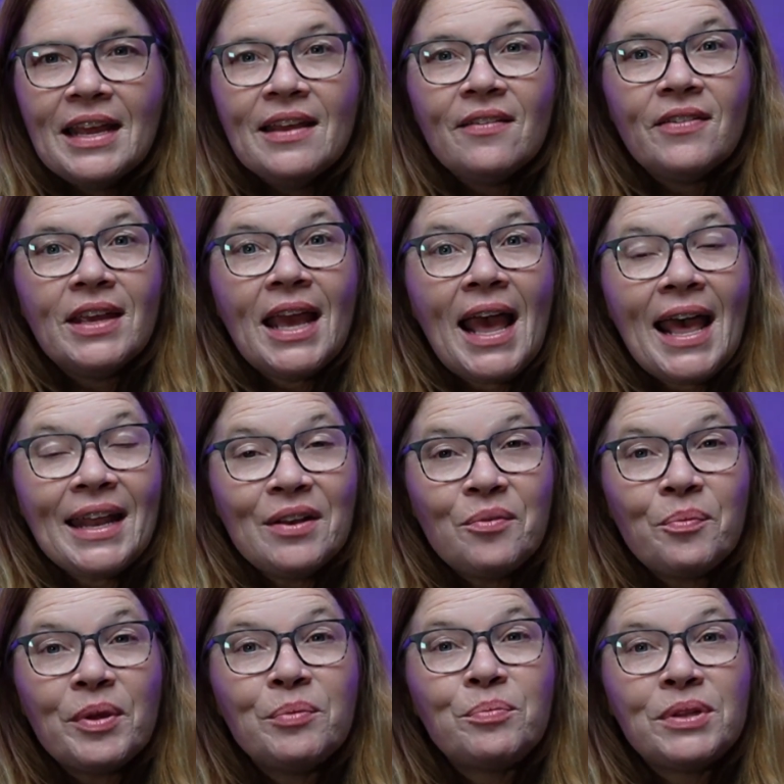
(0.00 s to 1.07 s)
if he
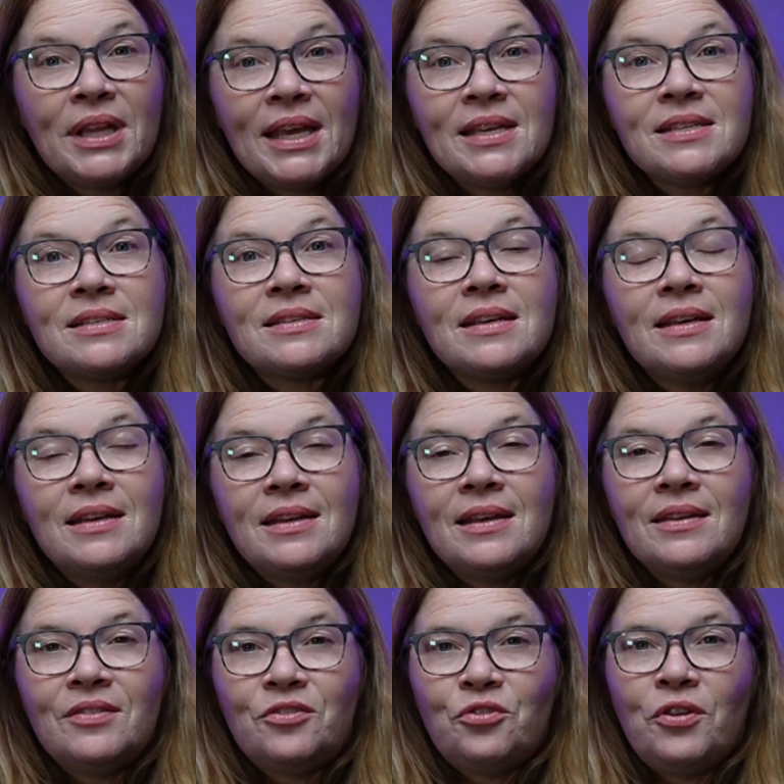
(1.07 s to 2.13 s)
hadn't been placed in
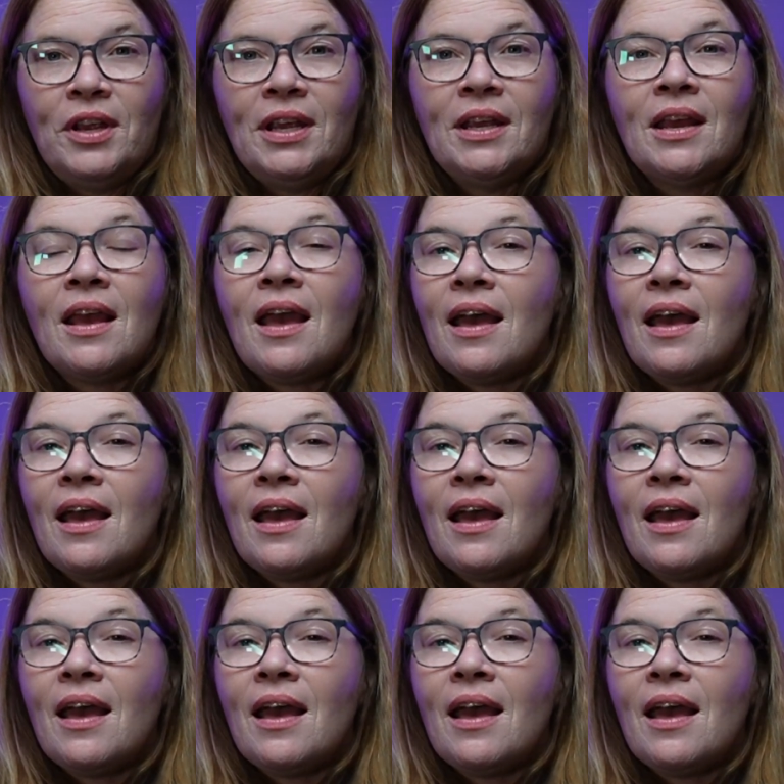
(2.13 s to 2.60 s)
history